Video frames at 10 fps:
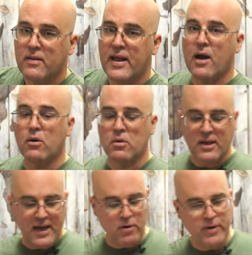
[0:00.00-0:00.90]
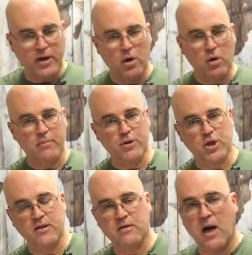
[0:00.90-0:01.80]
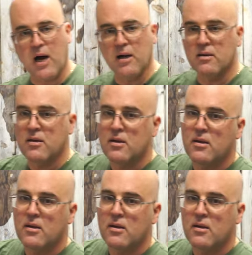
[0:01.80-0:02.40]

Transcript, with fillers: Now, how do we know the machine's hot?